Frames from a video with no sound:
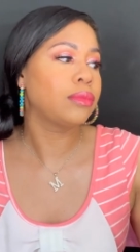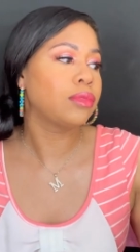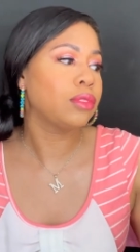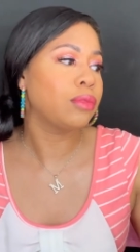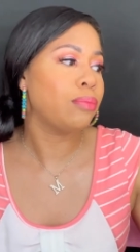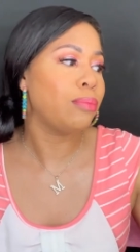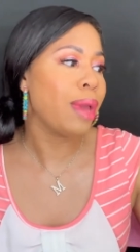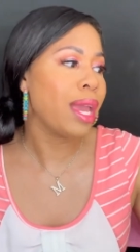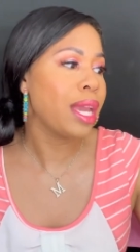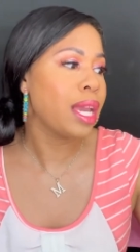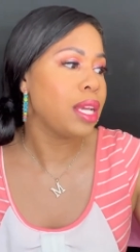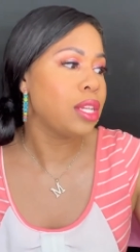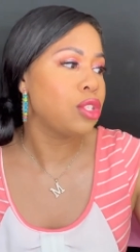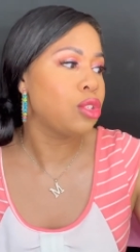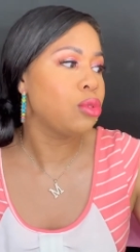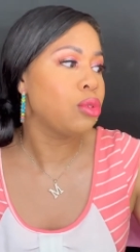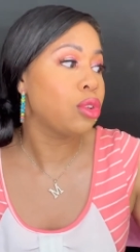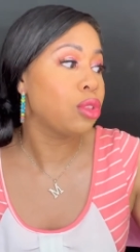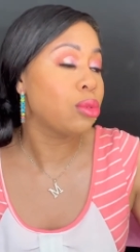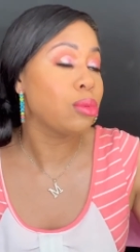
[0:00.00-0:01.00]
Making
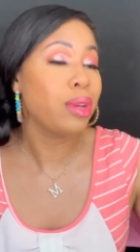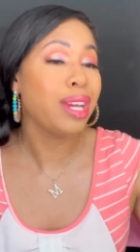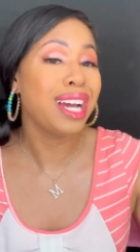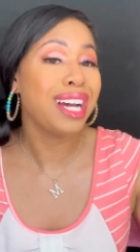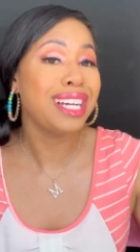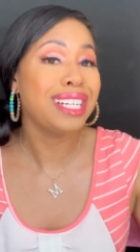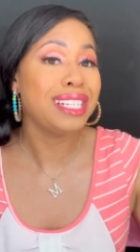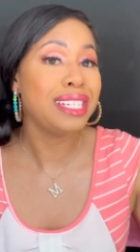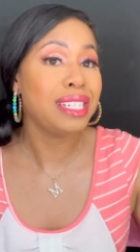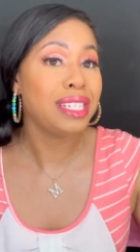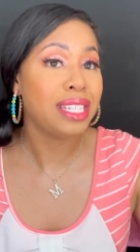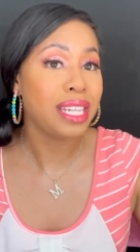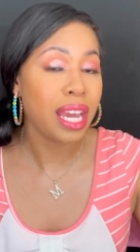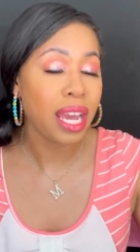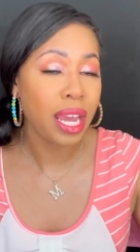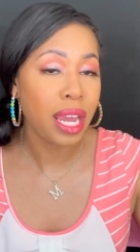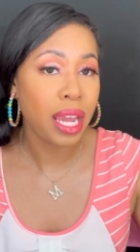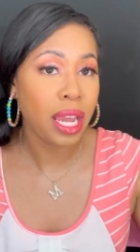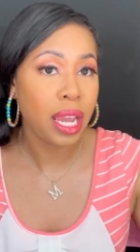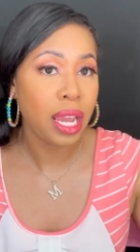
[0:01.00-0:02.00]
2 to 3 a
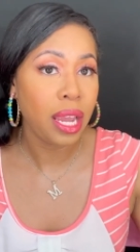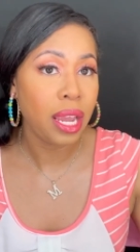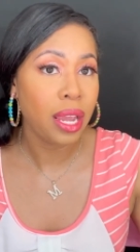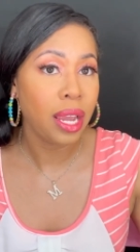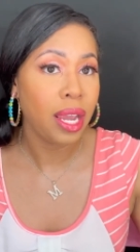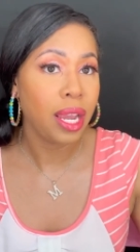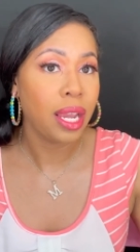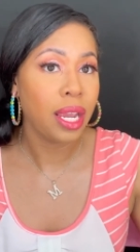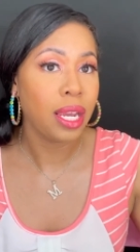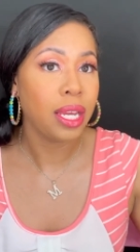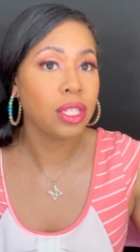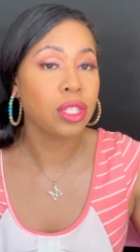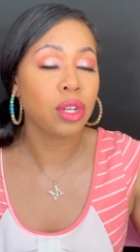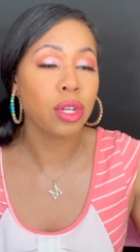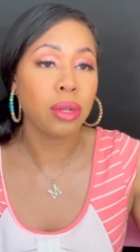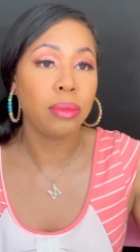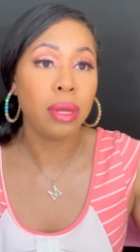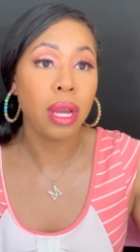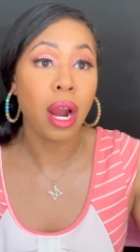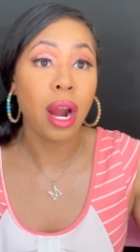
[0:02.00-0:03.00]
day is going
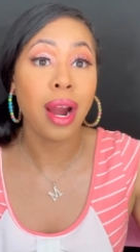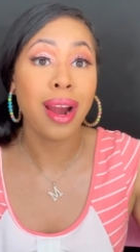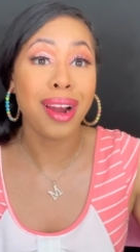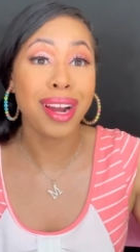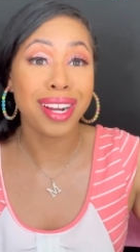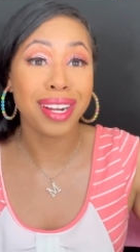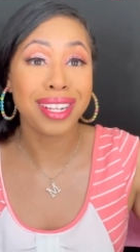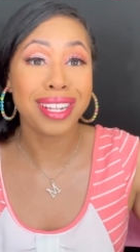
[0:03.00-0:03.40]
to be hard.